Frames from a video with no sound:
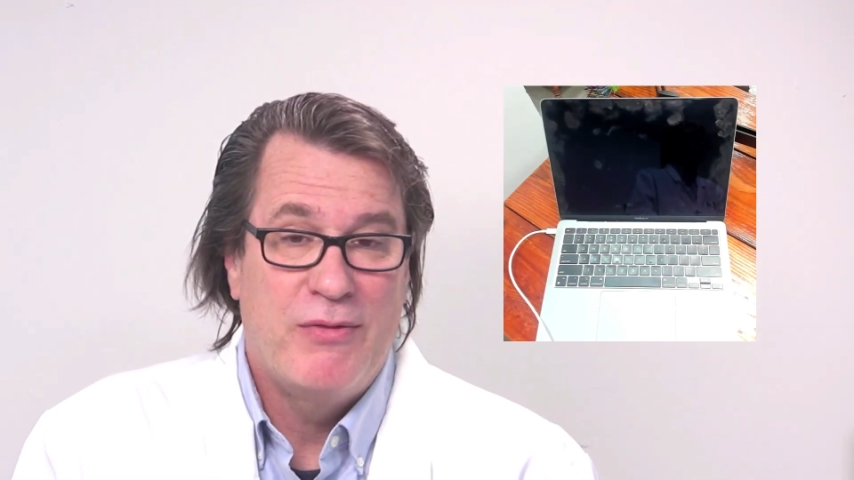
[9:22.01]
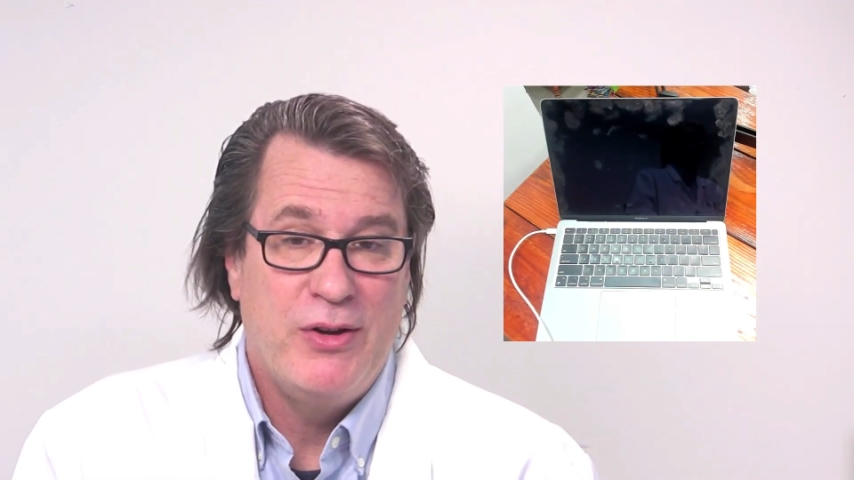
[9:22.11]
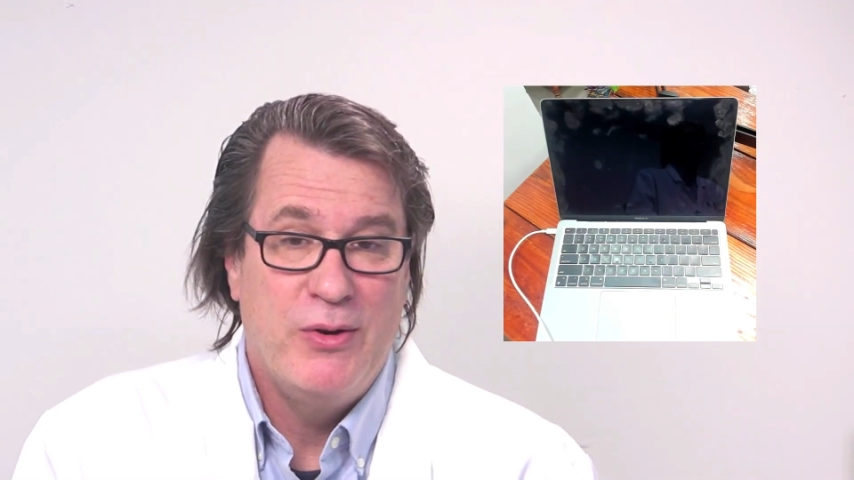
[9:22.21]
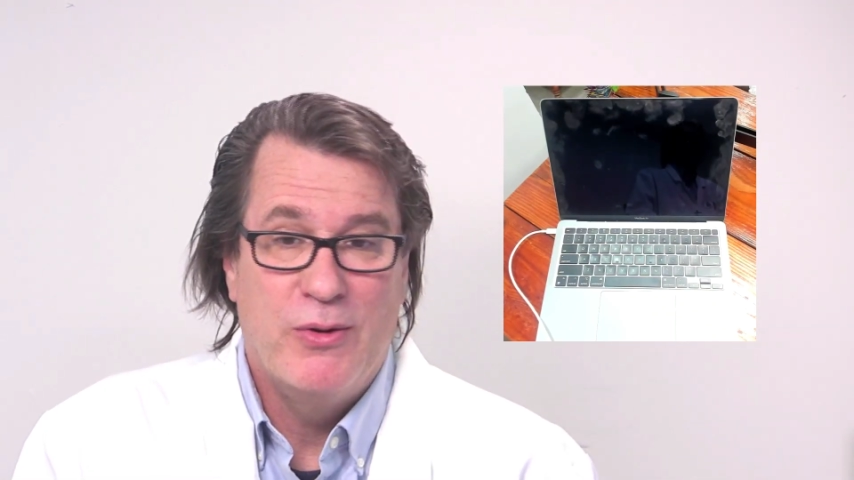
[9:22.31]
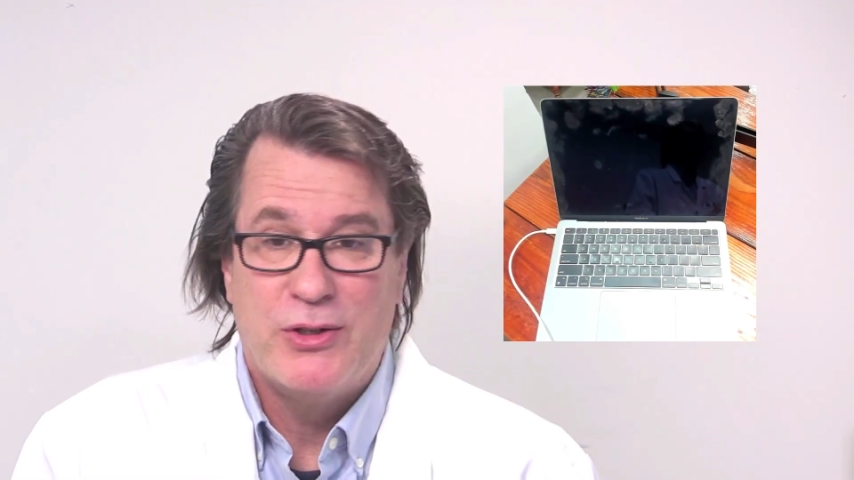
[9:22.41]

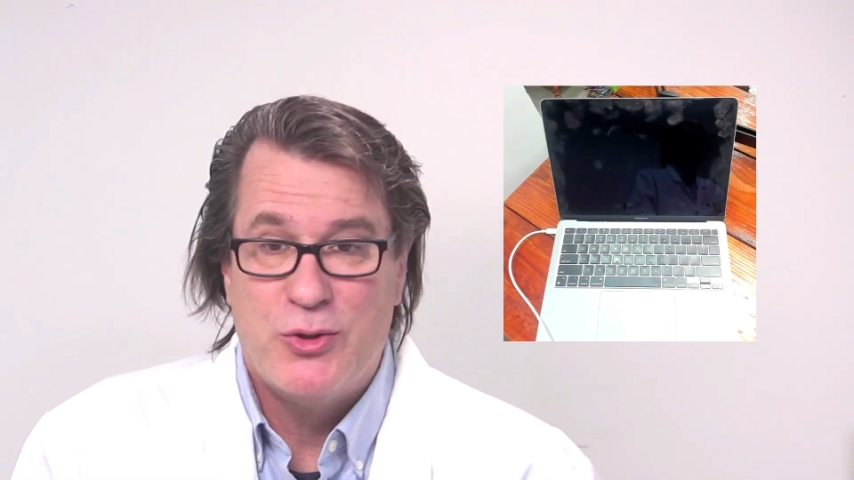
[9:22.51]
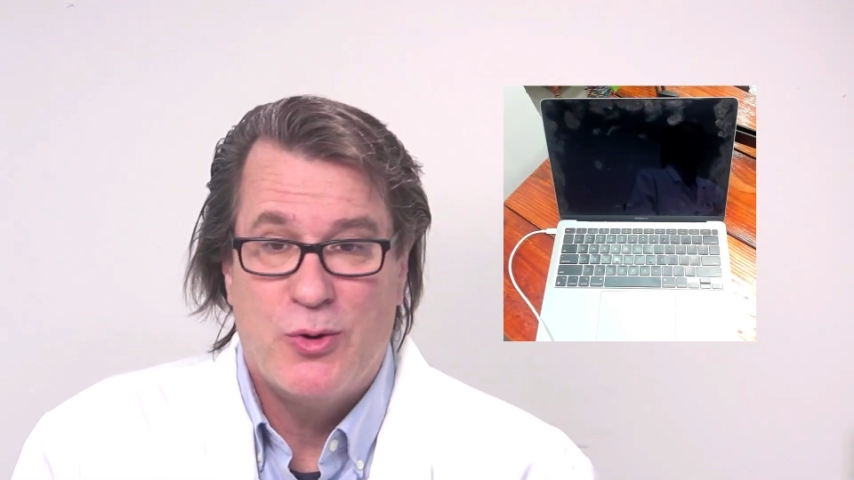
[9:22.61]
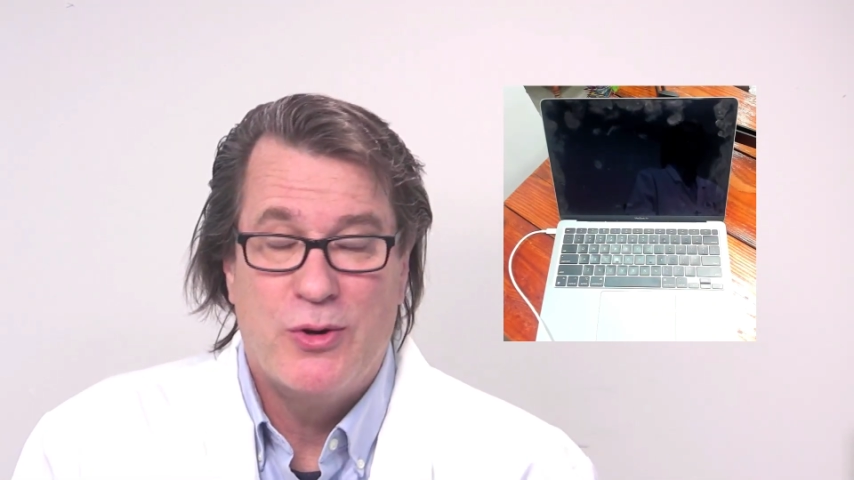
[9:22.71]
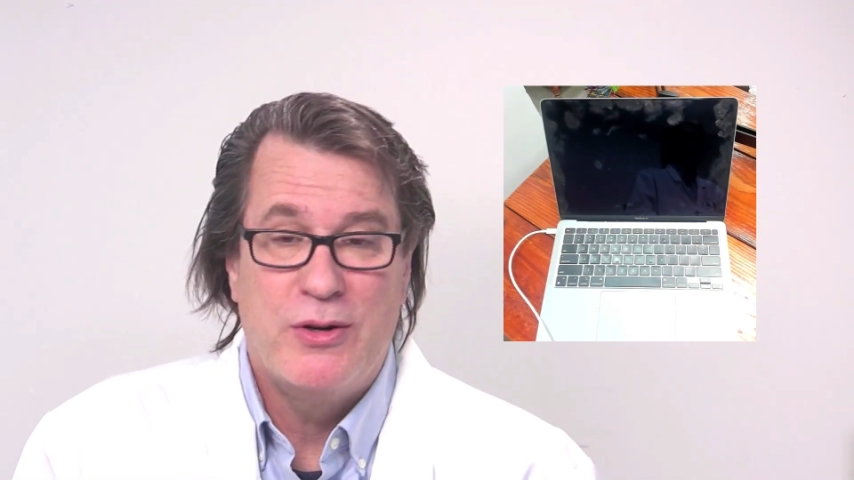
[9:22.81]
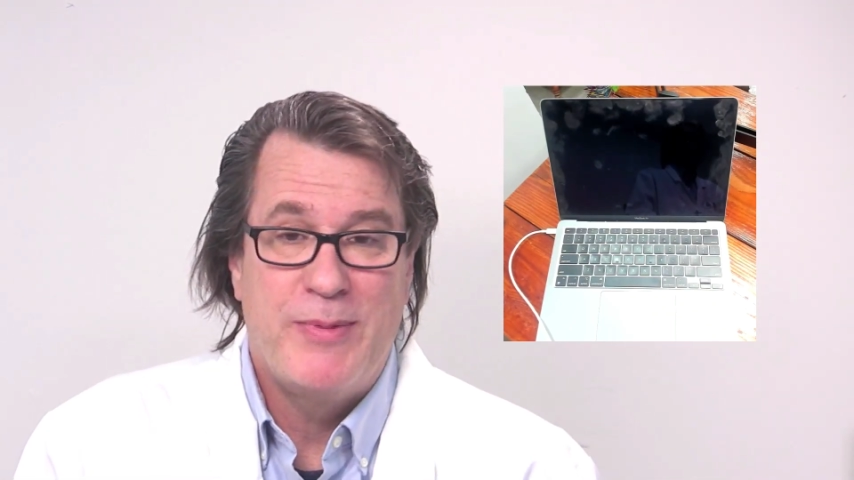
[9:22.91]
you or
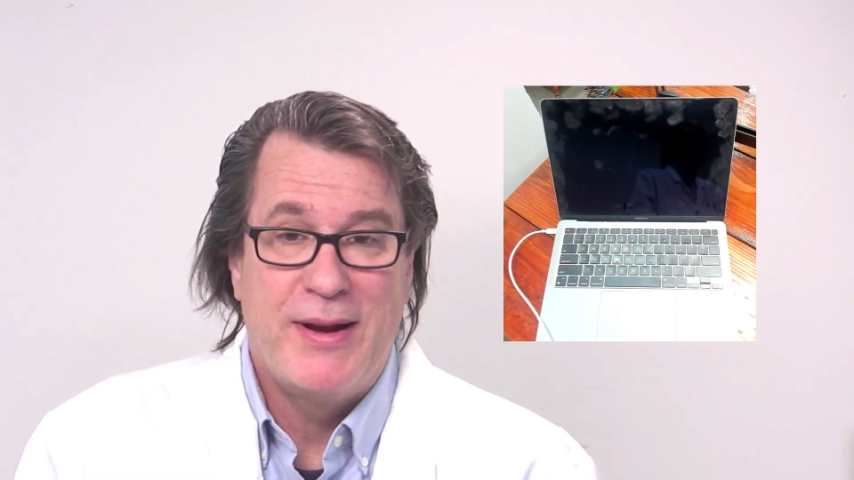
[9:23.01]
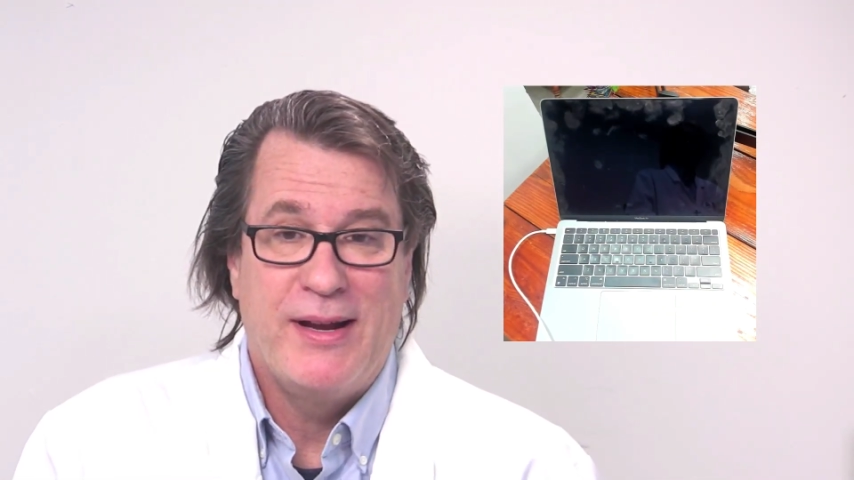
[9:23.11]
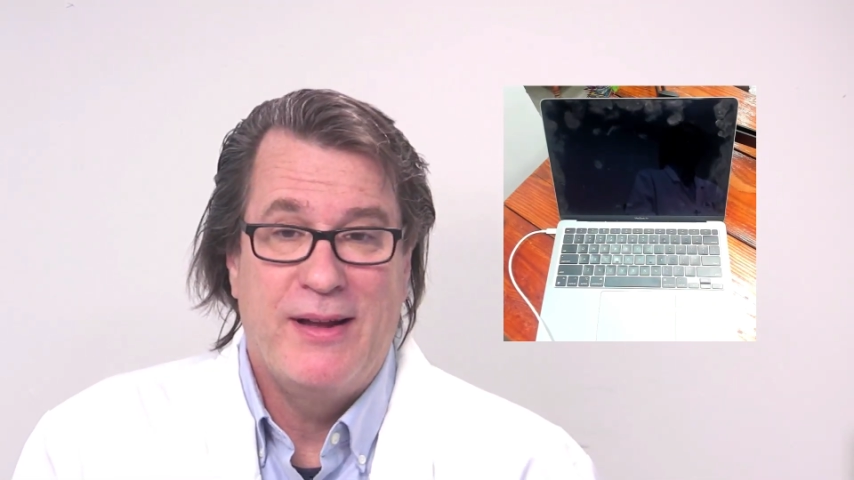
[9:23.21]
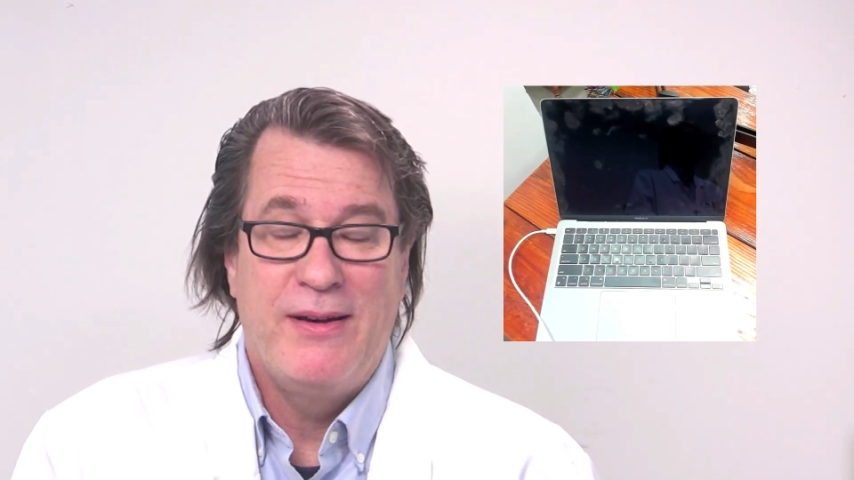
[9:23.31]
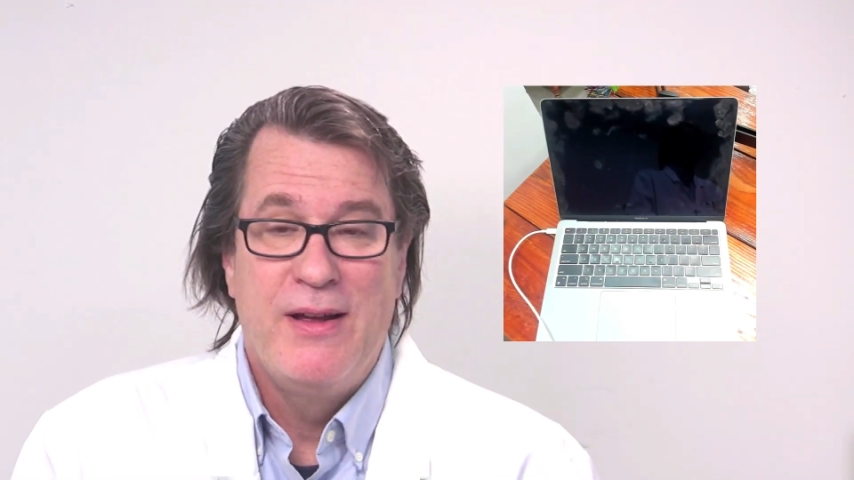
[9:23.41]
shorter depending
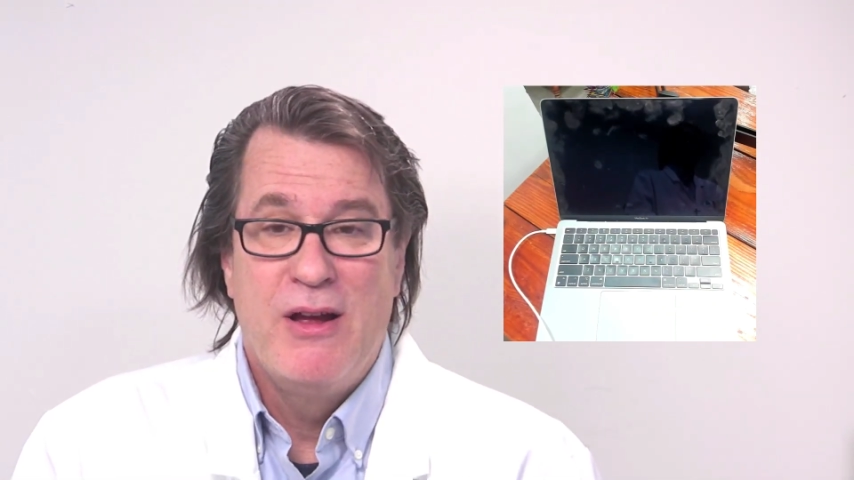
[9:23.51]
on